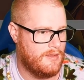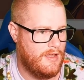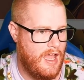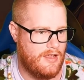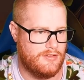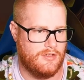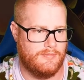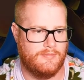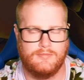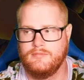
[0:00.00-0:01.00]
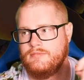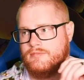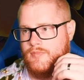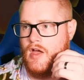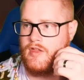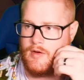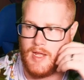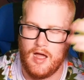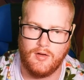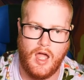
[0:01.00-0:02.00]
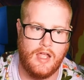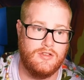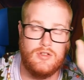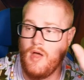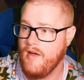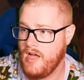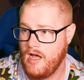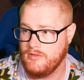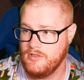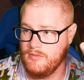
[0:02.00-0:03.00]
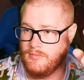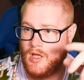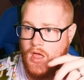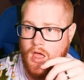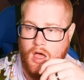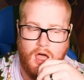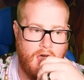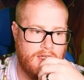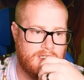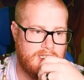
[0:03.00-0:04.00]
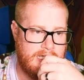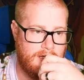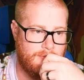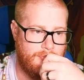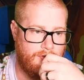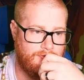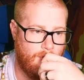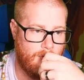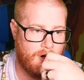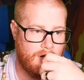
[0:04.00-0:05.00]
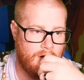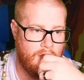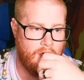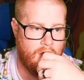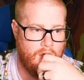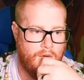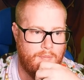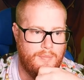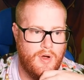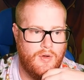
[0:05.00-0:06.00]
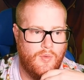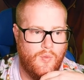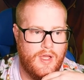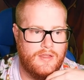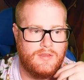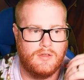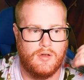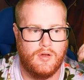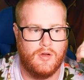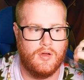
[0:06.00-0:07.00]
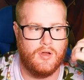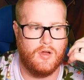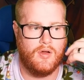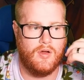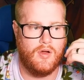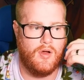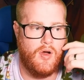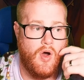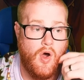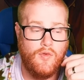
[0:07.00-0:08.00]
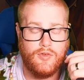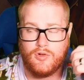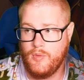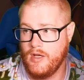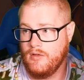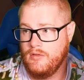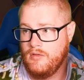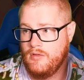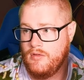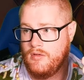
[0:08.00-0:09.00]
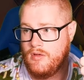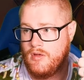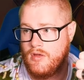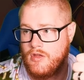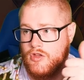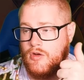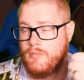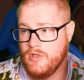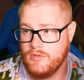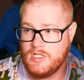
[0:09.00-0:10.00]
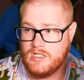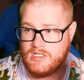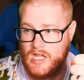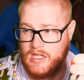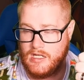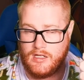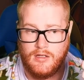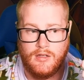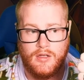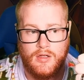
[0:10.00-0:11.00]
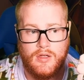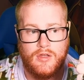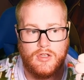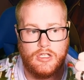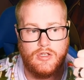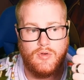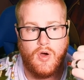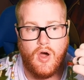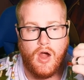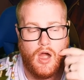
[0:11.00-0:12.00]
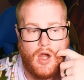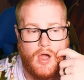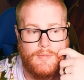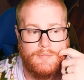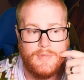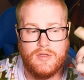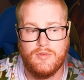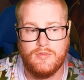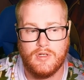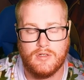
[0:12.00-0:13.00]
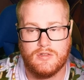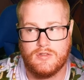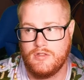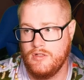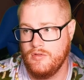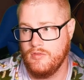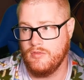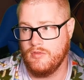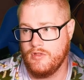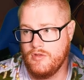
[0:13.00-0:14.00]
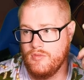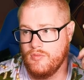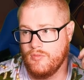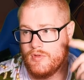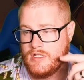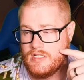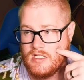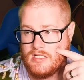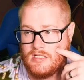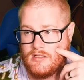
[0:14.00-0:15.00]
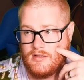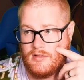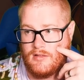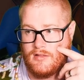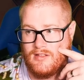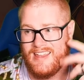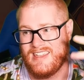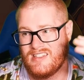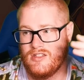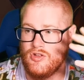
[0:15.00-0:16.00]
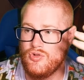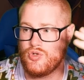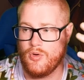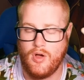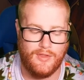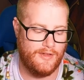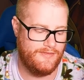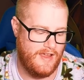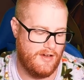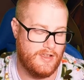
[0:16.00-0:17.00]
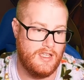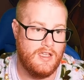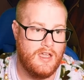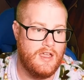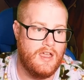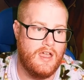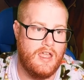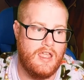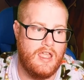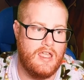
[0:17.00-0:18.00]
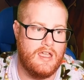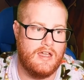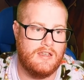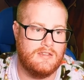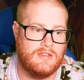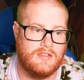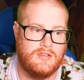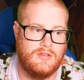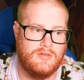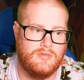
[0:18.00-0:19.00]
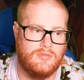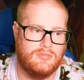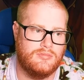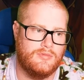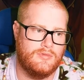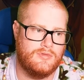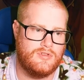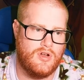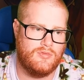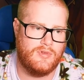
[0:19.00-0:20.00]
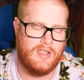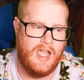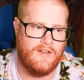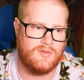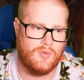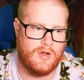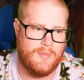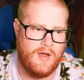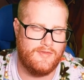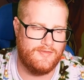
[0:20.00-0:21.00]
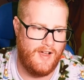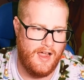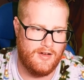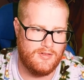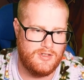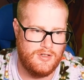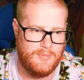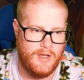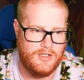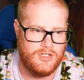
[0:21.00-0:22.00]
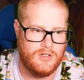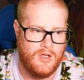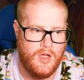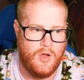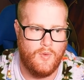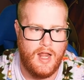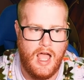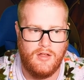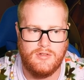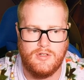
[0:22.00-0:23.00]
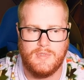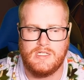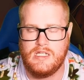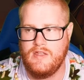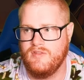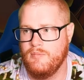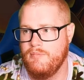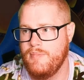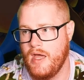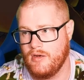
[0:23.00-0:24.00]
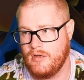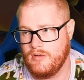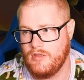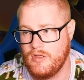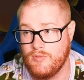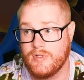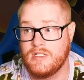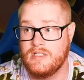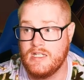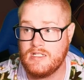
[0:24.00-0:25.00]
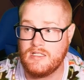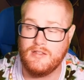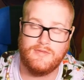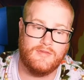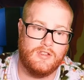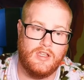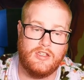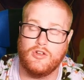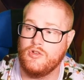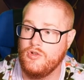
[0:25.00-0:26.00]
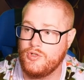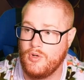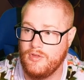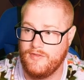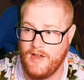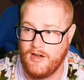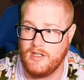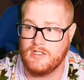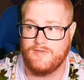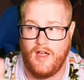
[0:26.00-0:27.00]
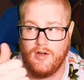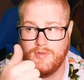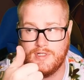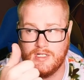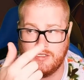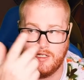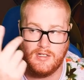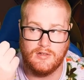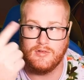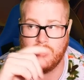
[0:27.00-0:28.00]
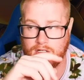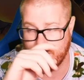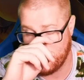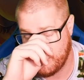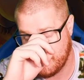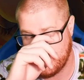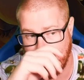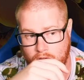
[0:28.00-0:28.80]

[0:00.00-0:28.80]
Houndoom. Now hear me out. I do have a Houndoom set before, but with Overquill, you're immune to the Psychic. You are immune to, you resist, like it's neutral on the Fairy, and you don't really have to worry about fire too much. What Houndoom, it's even better. You resist like you're neutral on the Fairy because fire resisted and dark is